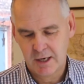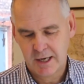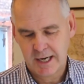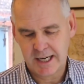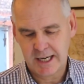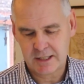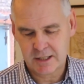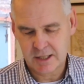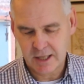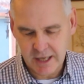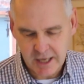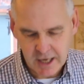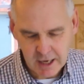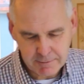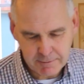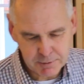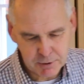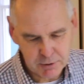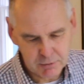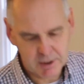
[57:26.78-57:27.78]
As the
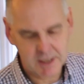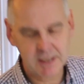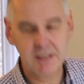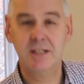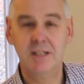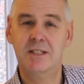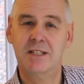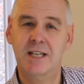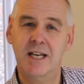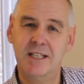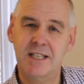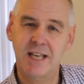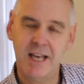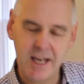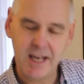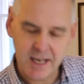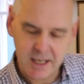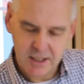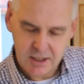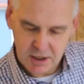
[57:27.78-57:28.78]
Hebrew writer says,
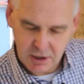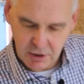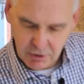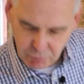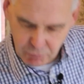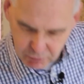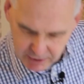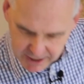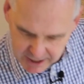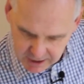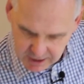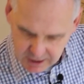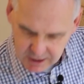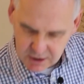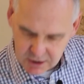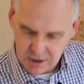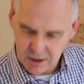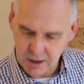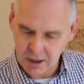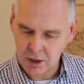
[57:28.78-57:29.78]
he is the
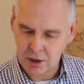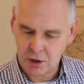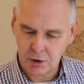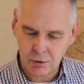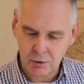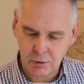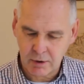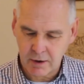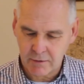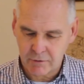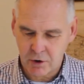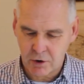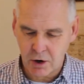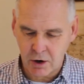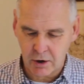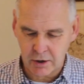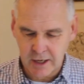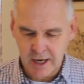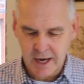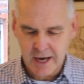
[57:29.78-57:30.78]
radiance of the glory of
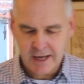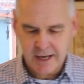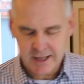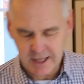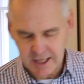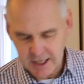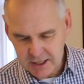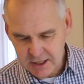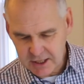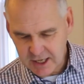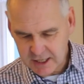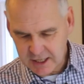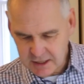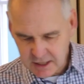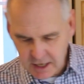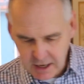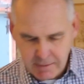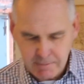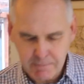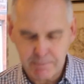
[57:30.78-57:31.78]
God, the
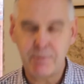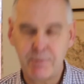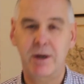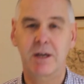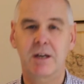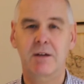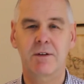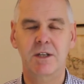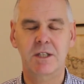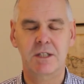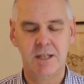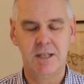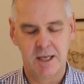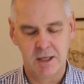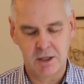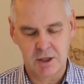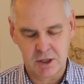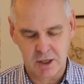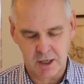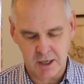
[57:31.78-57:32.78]
exact imprint of his
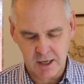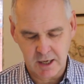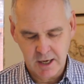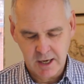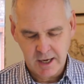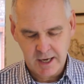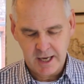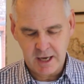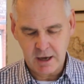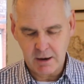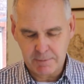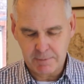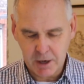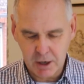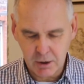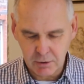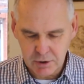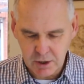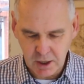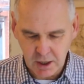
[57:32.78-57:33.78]
nature. He
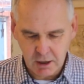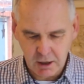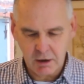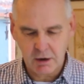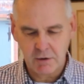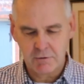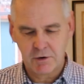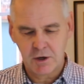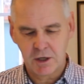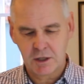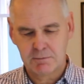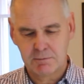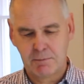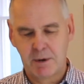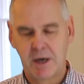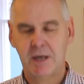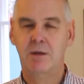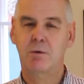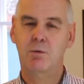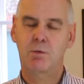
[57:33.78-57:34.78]
upholds the universe
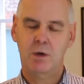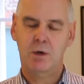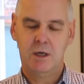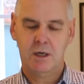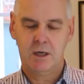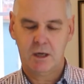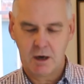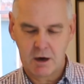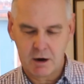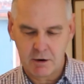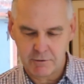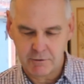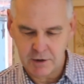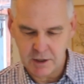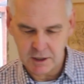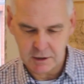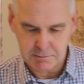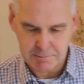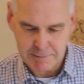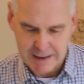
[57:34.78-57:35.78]
by the word of
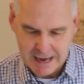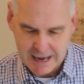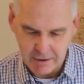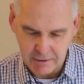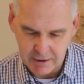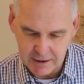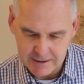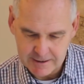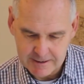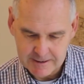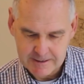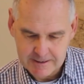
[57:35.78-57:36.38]
his power.